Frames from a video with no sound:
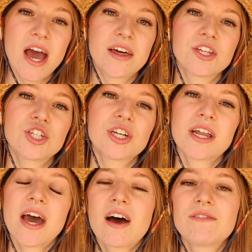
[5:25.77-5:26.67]
and then she
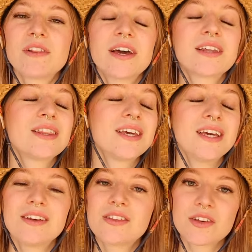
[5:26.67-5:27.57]
can have like the
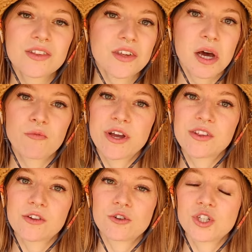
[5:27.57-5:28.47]
easiest time
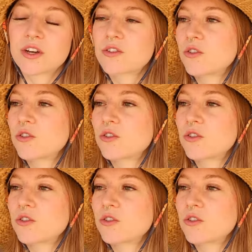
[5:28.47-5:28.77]
raising her chicks.